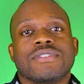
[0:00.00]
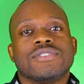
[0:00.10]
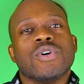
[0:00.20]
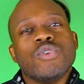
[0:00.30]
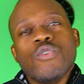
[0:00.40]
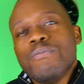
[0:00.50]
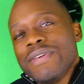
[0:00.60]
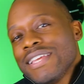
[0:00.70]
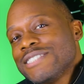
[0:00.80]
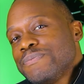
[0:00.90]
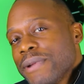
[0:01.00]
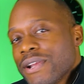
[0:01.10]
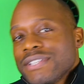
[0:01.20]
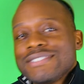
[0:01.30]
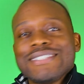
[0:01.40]
So you've been
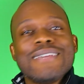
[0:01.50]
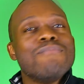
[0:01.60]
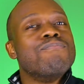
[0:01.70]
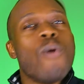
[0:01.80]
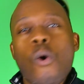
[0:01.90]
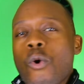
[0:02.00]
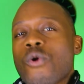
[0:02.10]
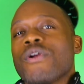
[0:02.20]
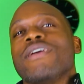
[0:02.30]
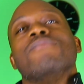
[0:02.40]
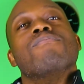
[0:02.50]
experiencing more and